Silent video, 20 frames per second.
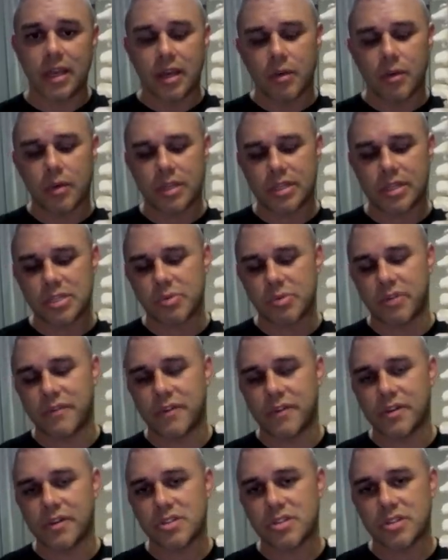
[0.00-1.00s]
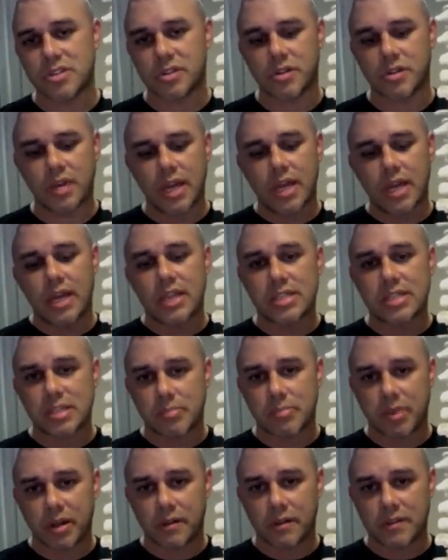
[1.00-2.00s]
What this refers to is the
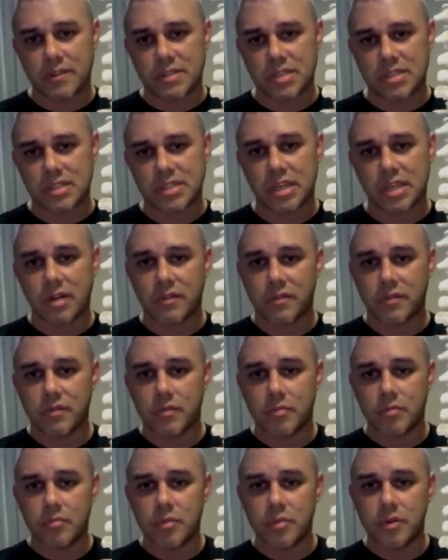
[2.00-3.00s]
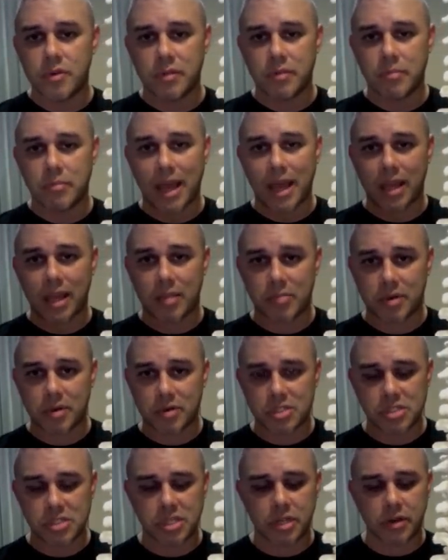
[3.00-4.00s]
pelvis itself moving back
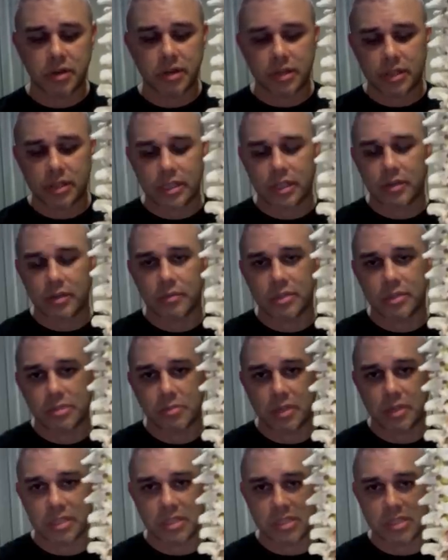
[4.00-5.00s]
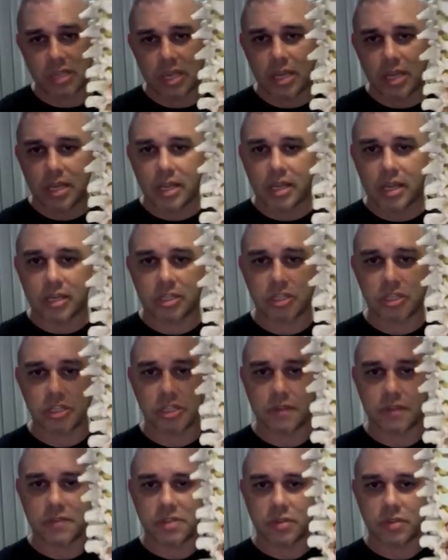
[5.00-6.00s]
posteriorly, which means it
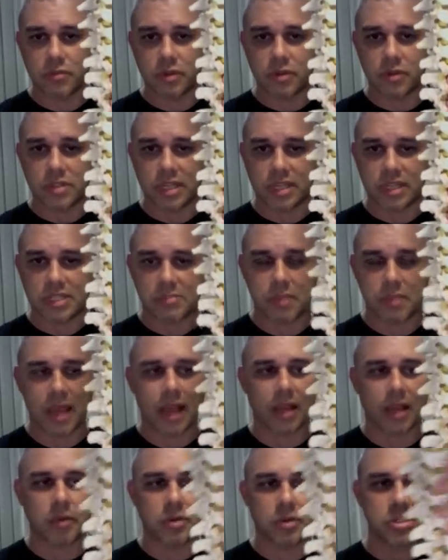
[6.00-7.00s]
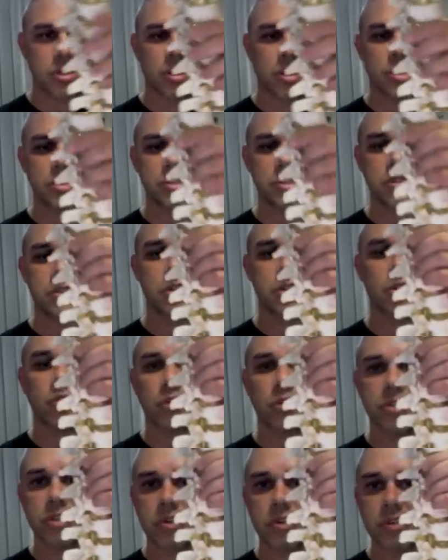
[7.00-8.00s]
shifts and rotates back, which causes the
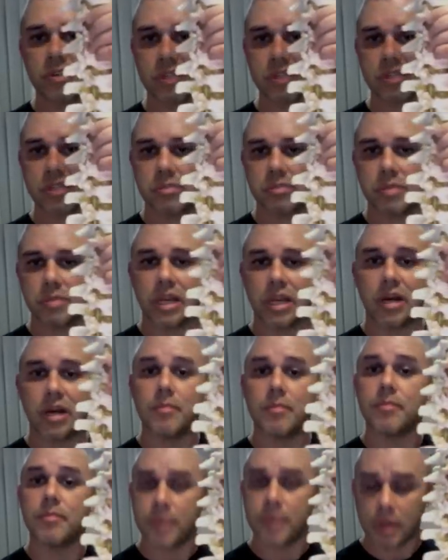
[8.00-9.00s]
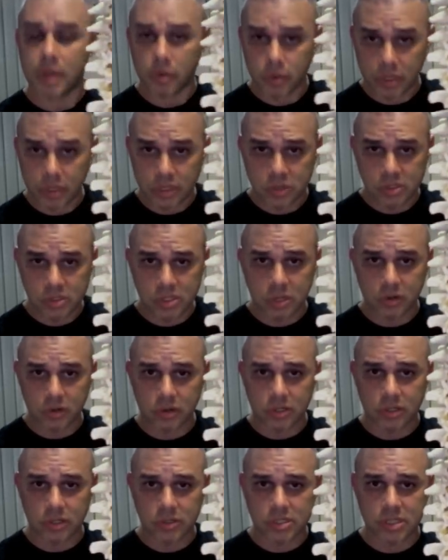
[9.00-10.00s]
lordosis to become a reduced
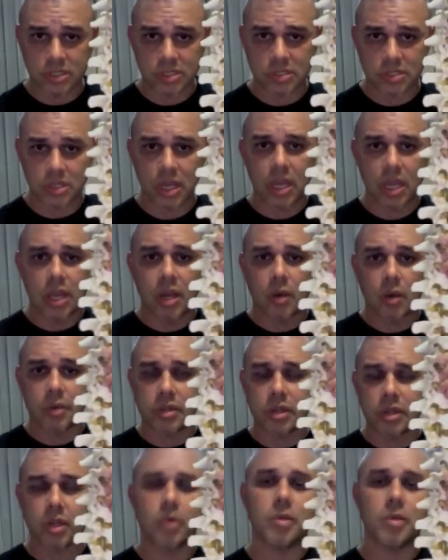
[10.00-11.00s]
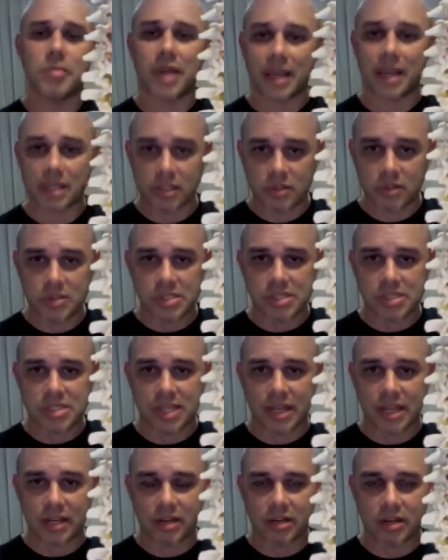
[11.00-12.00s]
lordosis. When the lower back loses
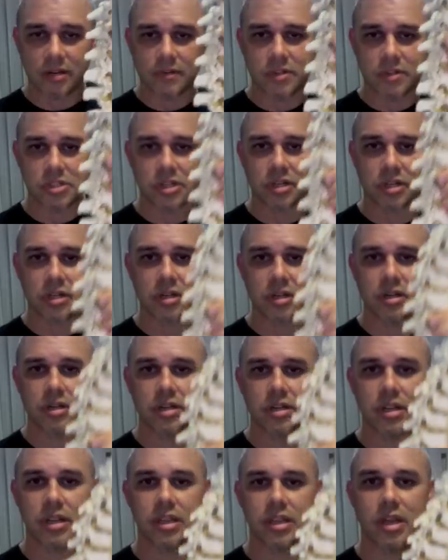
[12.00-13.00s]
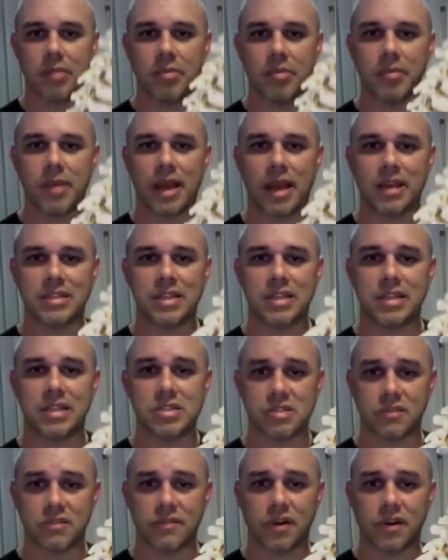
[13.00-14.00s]
that curvature, the upper back tends
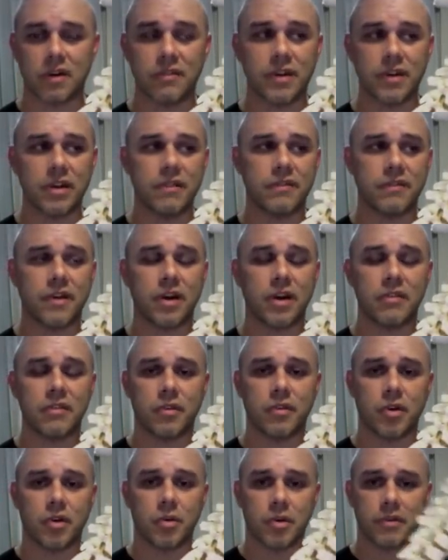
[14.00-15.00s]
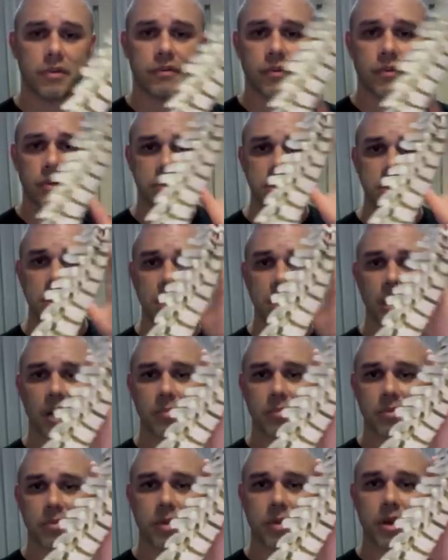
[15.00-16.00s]
to fall very far forward, forcing the
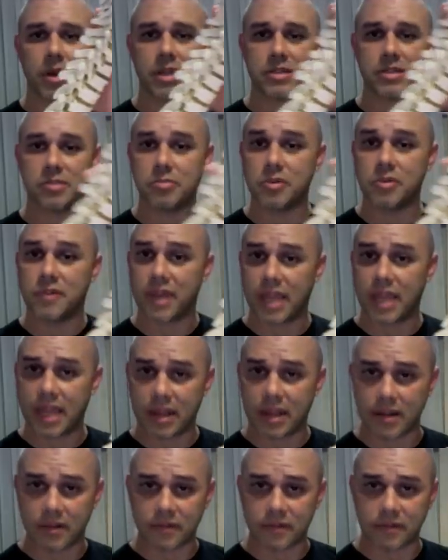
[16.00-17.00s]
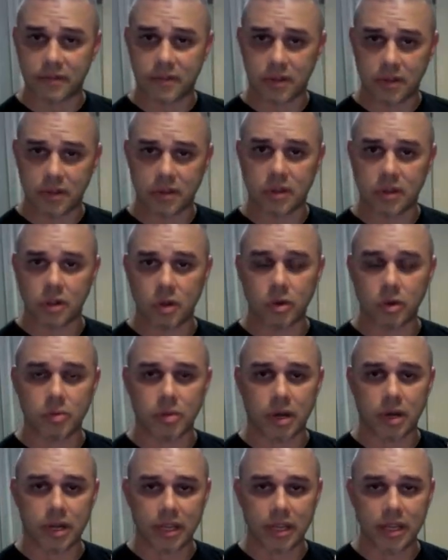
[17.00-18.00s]
upper body to move ahead of the lower
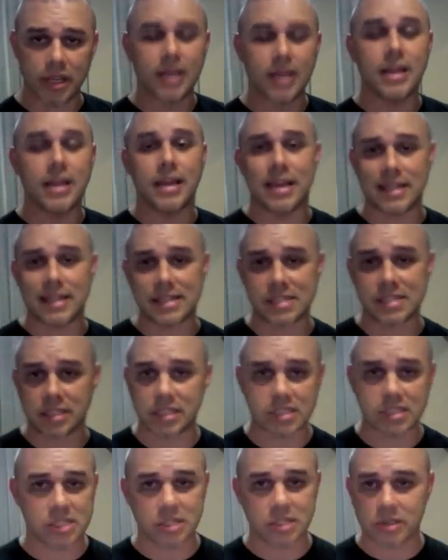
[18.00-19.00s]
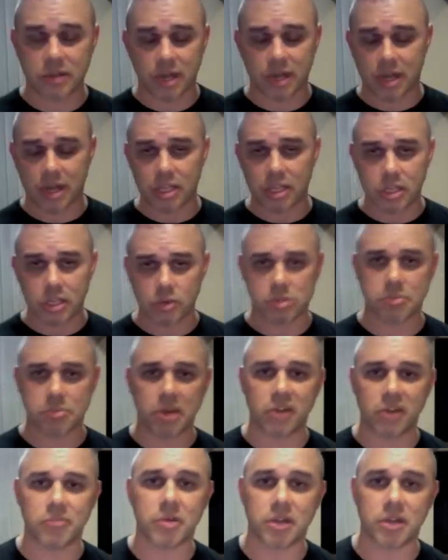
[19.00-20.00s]
body. And this leads to a huge
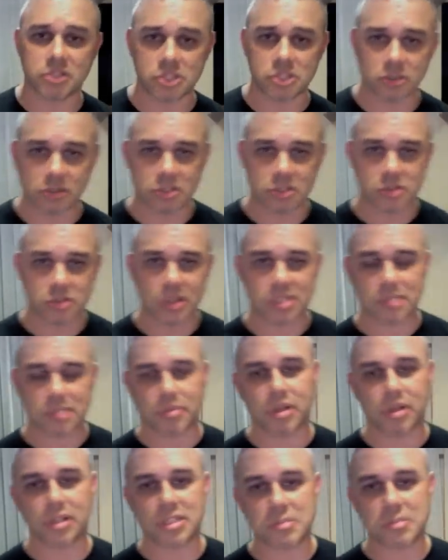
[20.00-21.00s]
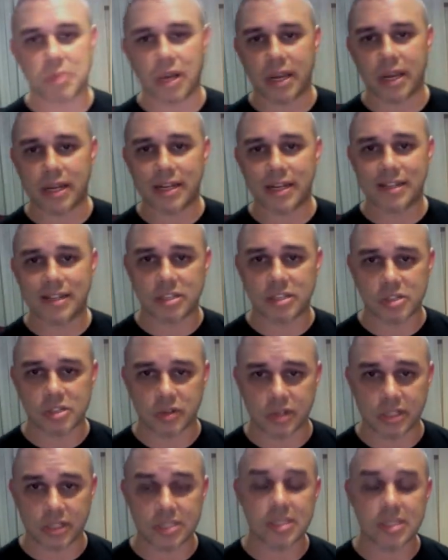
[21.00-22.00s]
amount of postural stress upon the spine, the
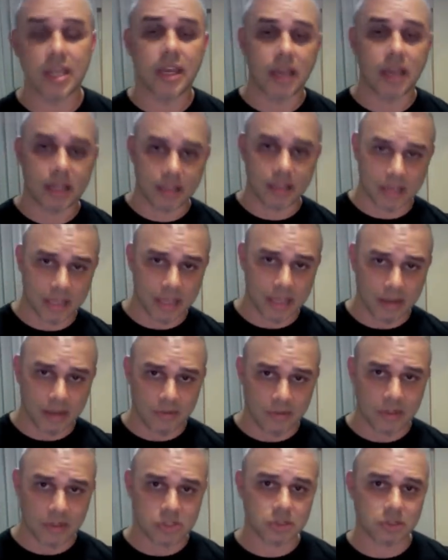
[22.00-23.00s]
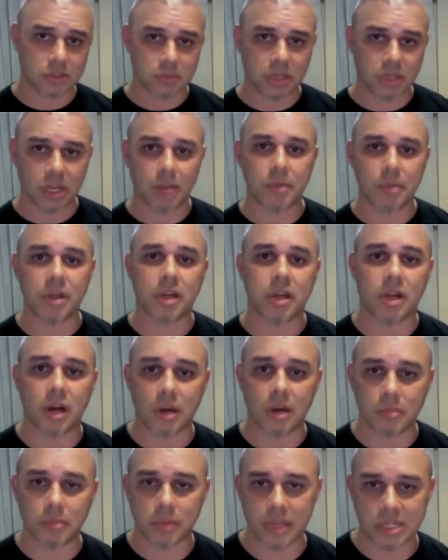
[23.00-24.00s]
joints, and then again eventually becoming a
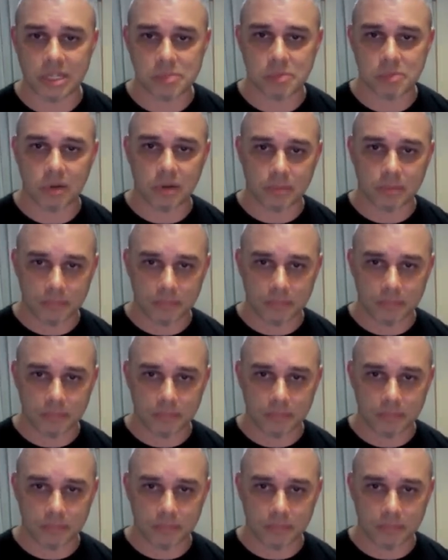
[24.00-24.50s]
complex problem.